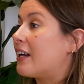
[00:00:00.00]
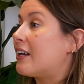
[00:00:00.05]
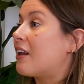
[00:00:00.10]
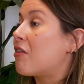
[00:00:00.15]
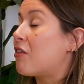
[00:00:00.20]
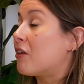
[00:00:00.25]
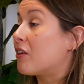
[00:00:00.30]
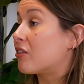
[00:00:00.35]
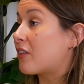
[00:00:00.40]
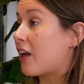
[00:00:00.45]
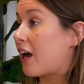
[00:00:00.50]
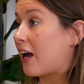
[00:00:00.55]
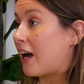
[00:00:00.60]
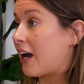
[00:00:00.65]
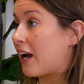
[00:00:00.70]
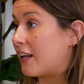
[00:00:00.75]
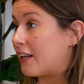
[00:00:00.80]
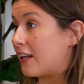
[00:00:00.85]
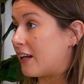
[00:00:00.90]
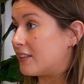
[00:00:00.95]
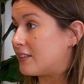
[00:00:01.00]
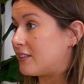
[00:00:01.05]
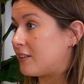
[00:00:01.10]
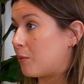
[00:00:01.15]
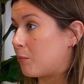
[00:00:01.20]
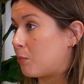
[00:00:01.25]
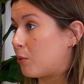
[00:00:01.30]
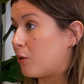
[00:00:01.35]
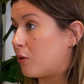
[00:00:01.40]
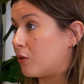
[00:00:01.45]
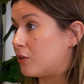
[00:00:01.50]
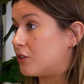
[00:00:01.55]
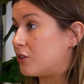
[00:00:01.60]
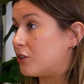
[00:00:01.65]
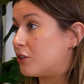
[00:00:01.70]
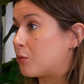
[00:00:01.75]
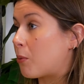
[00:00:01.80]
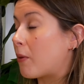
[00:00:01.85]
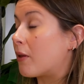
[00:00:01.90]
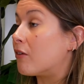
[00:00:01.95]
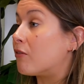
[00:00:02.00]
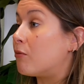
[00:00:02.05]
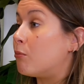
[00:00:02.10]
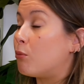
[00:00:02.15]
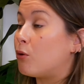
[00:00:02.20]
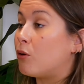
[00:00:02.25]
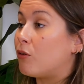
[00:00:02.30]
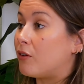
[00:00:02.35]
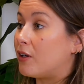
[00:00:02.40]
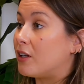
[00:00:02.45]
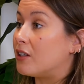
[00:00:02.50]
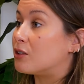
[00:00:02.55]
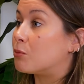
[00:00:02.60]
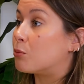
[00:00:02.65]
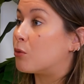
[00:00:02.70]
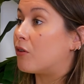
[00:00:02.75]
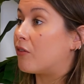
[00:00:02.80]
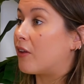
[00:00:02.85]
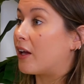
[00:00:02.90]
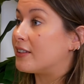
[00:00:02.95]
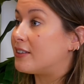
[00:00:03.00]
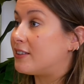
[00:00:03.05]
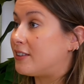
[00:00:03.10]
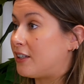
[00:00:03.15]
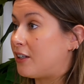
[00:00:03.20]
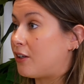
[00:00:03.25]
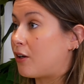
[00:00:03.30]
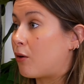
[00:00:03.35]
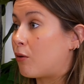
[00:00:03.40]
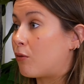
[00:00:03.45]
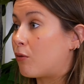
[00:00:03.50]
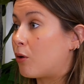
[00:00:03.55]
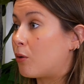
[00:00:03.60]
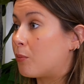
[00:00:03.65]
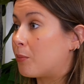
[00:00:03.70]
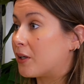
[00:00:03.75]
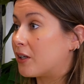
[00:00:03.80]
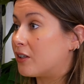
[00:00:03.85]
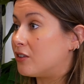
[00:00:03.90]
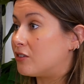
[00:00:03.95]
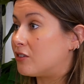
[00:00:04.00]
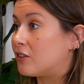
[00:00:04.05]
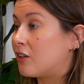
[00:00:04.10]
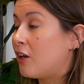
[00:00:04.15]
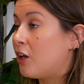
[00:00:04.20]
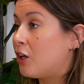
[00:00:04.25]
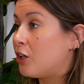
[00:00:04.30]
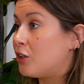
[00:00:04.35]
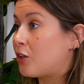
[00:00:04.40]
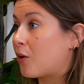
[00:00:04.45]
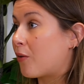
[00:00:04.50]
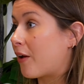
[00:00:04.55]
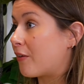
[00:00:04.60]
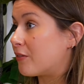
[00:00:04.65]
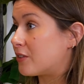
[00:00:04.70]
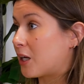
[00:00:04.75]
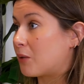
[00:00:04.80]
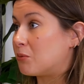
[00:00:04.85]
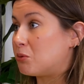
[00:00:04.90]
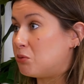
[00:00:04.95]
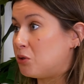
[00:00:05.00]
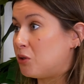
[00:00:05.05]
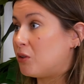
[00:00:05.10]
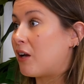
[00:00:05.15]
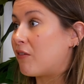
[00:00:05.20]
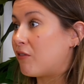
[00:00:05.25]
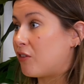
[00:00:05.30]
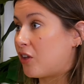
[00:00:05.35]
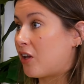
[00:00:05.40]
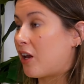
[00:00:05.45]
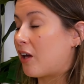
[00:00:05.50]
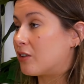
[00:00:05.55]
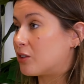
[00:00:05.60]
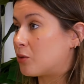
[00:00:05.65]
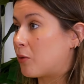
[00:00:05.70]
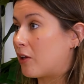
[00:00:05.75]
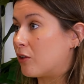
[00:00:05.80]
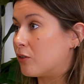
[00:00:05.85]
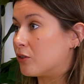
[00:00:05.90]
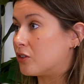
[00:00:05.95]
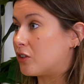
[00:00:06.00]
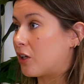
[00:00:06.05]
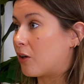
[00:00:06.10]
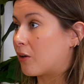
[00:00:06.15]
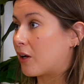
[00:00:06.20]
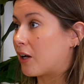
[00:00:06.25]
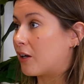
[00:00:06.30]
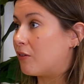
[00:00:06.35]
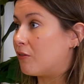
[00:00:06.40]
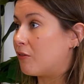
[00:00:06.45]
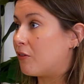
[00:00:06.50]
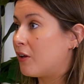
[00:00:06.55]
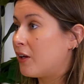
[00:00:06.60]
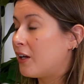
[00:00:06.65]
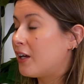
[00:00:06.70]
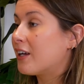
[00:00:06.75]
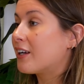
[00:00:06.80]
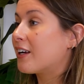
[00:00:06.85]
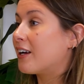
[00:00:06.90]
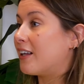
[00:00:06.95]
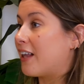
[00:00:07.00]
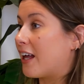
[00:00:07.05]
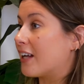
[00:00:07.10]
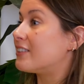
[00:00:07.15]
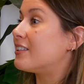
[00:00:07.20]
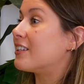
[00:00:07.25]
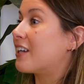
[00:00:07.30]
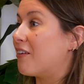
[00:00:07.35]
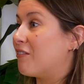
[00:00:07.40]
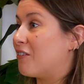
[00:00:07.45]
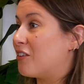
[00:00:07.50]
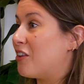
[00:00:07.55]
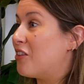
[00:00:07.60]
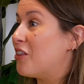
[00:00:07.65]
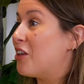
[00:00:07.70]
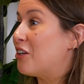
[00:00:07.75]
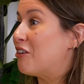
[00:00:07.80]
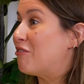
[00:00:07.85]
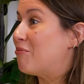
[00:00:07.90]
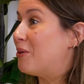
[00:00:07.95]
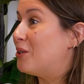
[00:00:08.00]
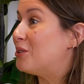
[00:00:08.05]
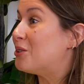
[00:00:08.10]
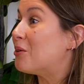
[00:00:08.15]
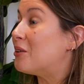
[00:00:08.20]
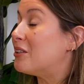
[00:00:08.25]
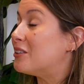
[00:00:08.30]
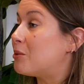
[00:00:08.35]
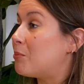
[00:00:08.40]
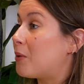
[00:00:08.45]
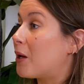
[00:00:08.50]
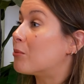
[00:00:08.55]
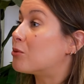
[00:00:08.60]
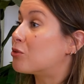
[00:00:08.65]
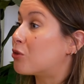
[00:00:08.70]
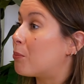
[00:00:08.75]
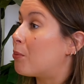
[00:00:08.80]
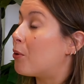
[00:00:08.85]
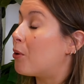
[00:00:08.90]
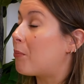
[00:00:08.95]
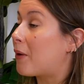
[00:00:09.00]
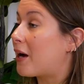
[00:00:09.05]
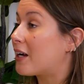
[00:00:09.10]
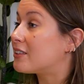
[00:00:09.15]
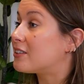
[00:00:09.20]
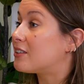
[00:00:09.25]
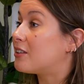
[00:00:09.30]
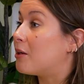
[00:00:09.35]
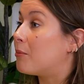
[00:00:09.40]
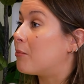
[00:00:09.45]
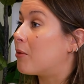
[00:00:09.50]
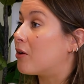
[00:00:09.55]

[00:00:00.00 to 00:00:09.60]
And I think that highlights the importance as well of moving into more of that CEO role, because you don't have time to be doing everything else while also kind of collecting everything that you've been doing to be able to report back to them